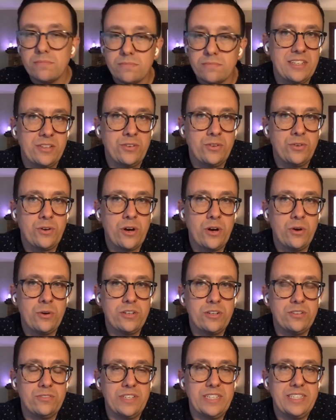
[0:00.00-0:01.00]

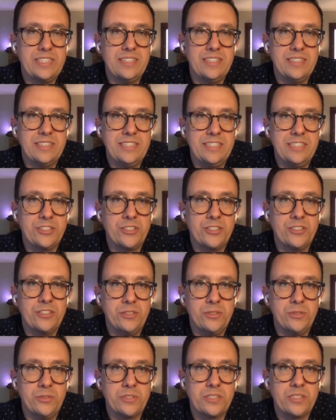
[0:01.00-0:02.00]
Kroger recently
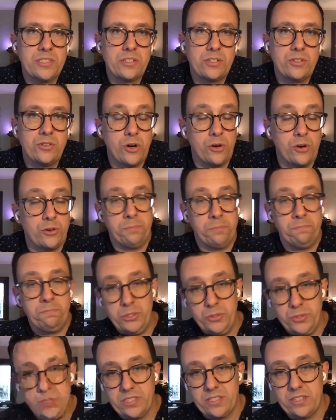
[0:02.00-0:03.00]
introduced Kroger
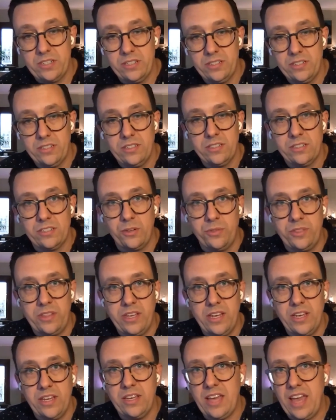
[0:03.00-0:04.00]
Boost. So
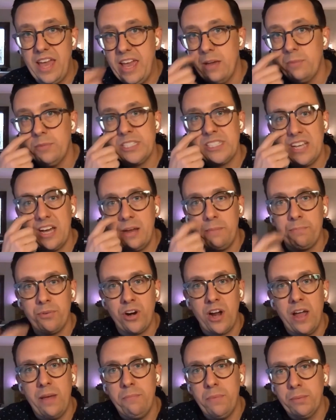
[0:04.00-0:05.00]
think Amazon
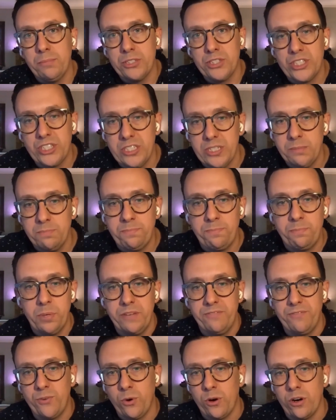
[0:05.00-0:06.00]
Prime membership,
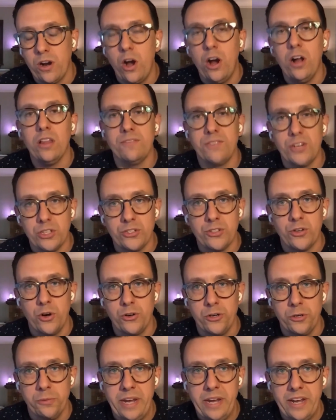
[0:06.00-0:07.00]
but for all of our
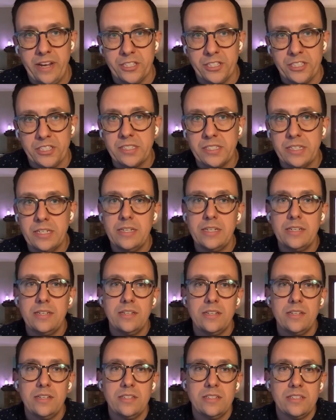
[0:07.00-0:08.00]
Kroger banners.
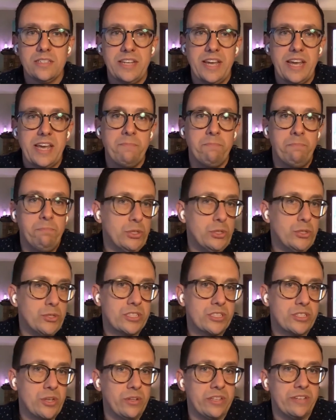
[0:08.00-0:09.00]
Today,
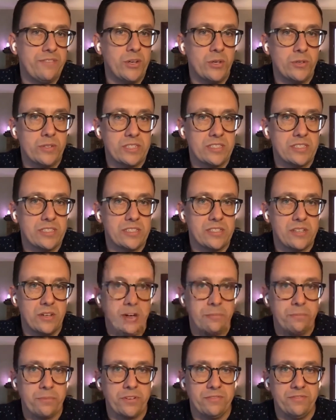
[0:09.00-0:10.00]
Boost solely focuses
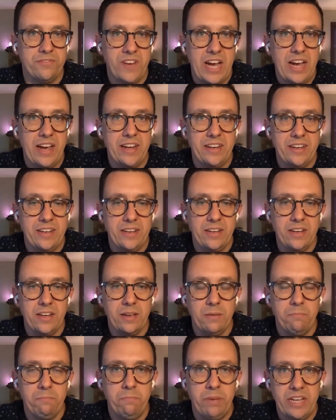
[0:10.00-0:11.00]
on providing
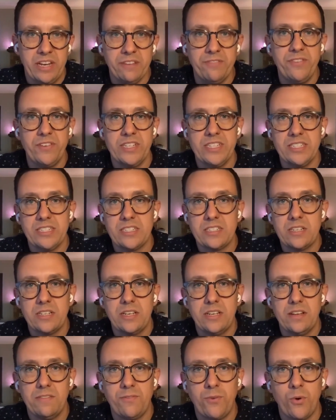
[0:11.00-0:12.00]
benefits
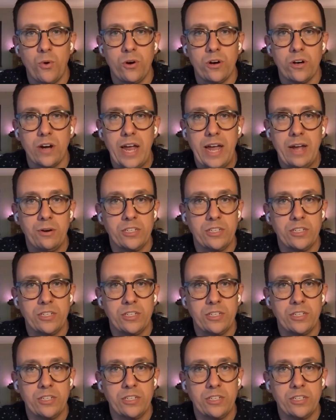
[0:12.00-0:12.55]
for our